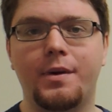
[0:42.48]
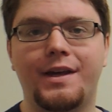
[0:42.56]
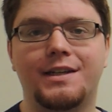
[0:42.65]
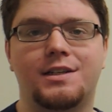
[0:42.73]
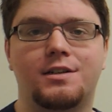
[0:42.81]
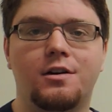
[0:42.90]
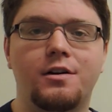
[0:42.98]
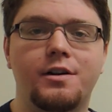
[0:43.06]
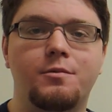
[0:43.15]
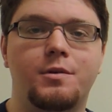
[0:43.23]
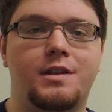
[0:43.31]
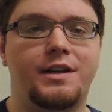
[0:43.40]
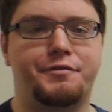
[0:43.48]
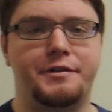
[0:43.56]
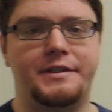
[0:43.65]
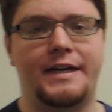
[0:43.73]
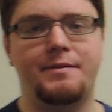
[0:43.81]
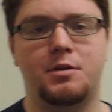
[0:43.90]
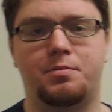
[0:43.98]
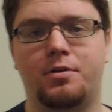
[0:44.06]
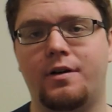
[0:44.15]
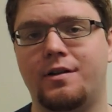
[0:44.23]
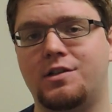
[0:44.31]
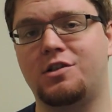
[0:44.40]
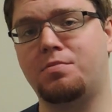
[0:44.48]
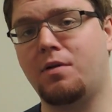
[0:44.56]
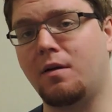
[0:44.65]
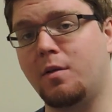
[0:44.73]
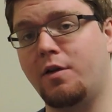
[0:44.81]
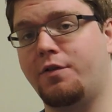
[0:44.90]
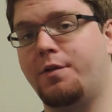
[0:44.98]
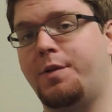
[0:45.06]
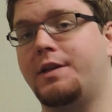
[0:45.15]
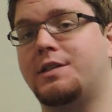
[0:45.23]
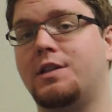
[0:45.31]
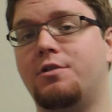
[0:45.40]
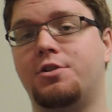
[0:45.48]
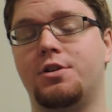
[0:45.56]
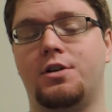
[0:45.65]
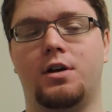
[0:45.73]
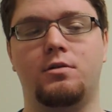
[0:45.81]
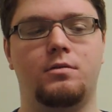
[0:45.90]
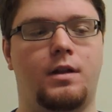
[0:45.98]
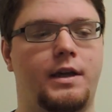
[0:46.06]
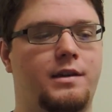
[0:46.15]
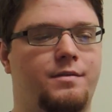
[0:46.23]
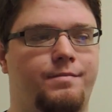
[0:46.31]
we get started with the different types of pronouns, there's probably a few things that you should know, like,